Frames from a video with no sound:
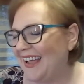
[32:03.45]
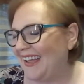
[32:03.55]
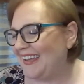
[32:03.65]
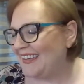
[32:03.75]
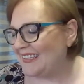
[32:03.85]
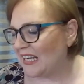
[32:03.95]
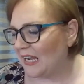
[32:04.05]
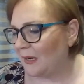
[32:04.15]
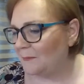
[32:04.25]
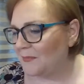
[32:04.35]
And
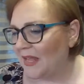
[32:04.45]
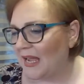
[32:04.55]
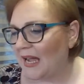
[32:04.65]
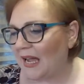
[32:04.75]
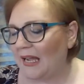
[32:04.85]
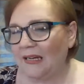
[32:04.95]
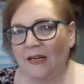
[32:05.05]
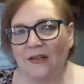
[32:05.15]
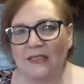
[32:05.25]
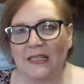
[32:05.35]
um, I
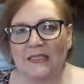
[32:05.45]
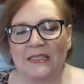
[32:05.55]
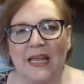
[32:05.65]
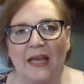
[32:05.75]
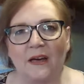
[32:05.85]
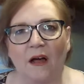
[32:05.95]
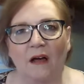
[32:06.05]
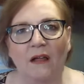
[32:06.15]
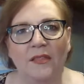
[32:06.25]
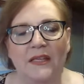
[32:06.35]
noticed I just had
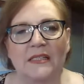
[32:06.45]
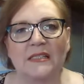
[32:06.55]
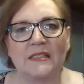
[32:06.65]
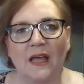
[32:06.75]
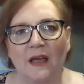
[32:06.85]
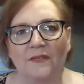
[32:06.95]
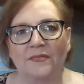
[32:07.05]
all this stuff,